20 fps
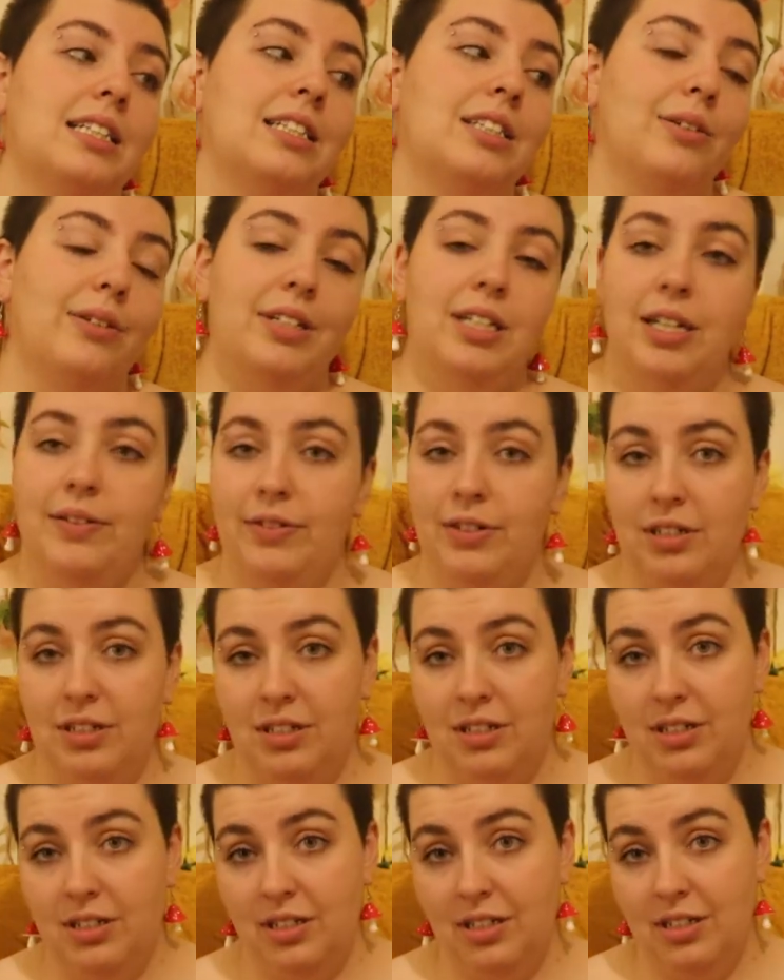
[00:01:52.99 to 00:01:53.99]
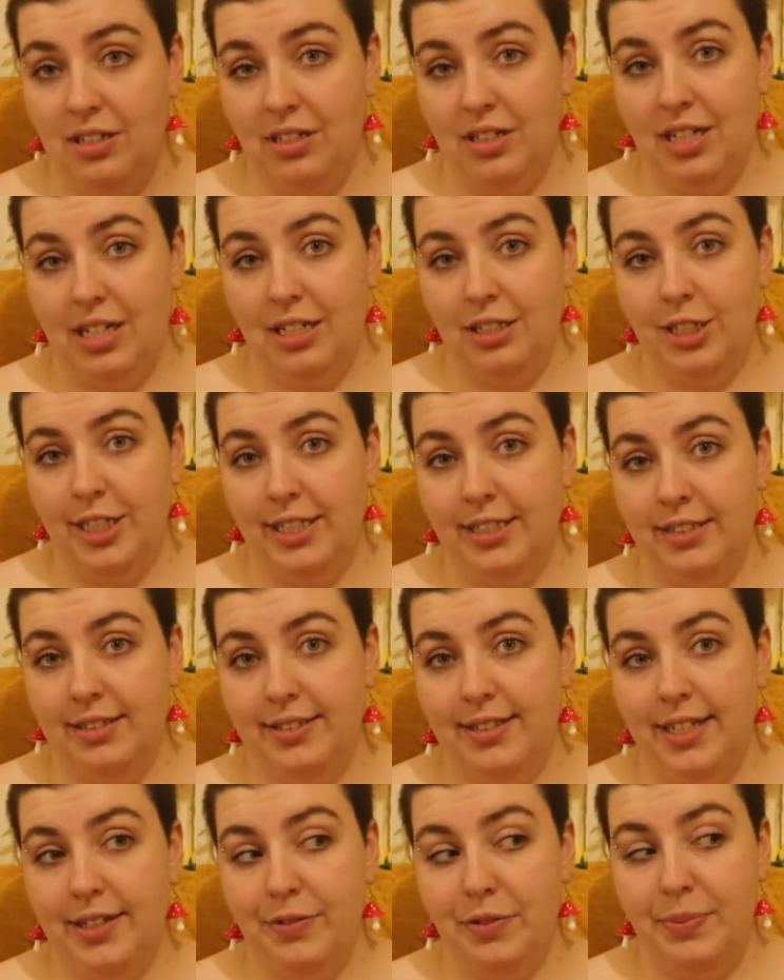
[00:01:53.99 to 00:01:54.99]
So I never got a
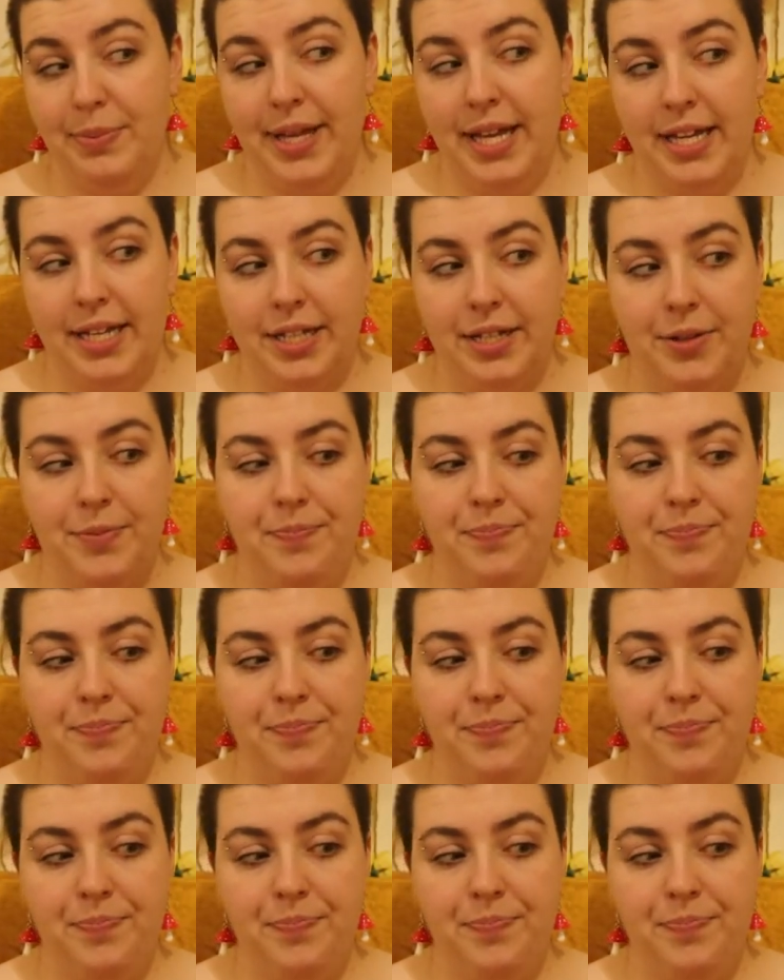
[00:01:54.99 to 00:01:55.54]
chance to give it back.